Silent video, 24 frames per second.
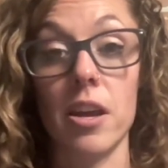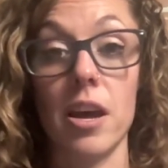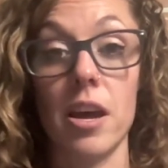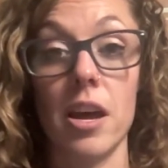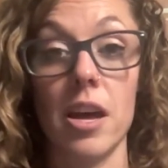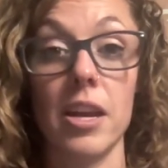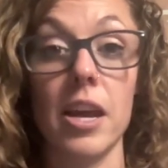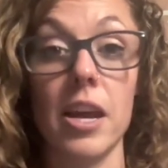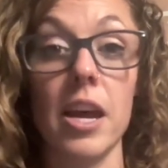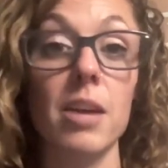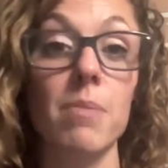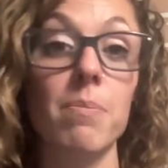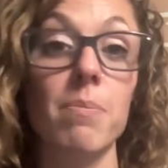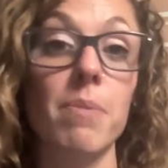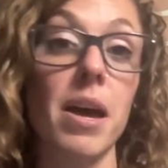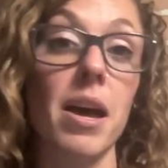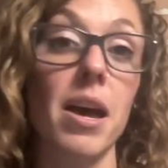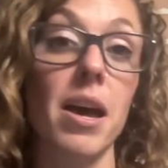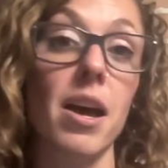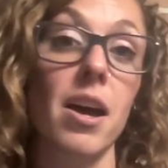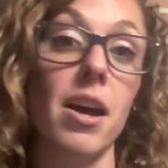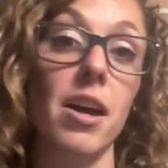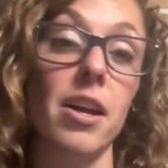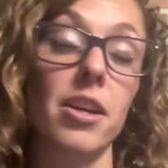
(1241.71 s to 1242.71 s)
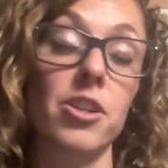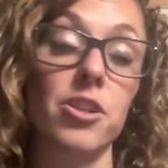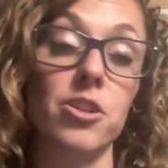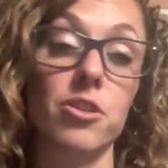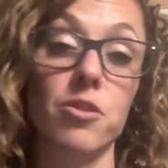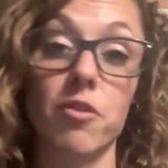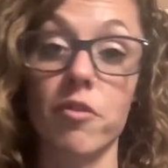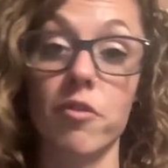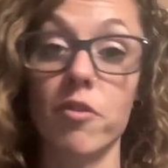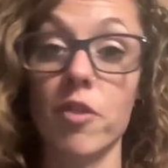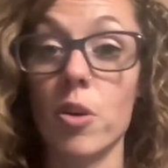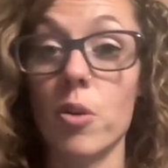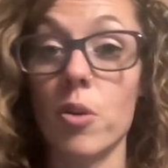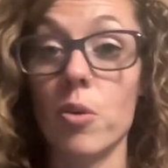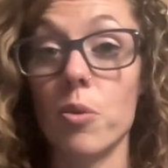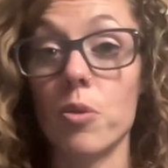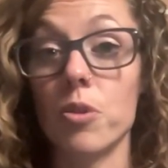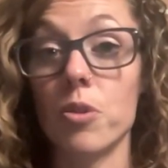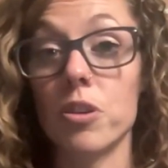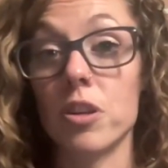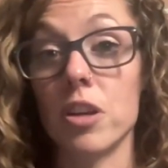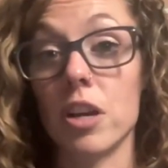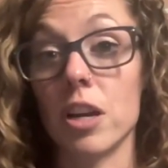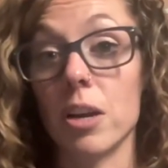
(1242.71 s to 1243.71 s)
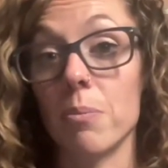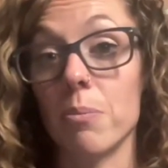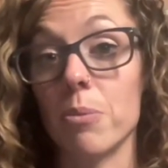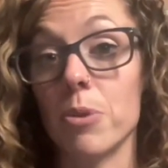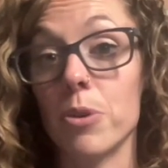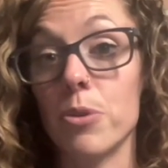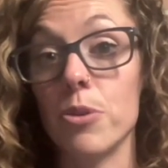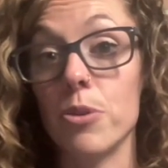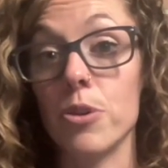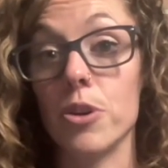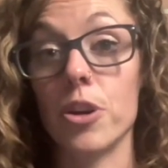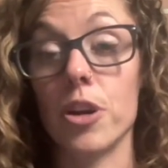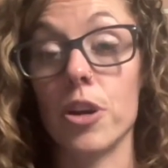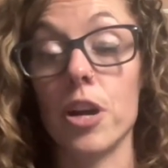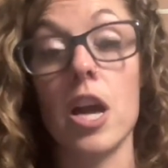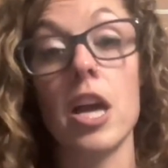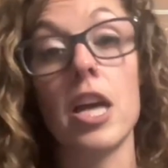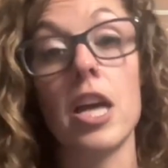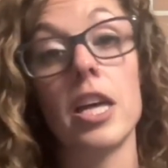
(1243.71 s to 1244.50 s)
an iPad, your phone, a computer.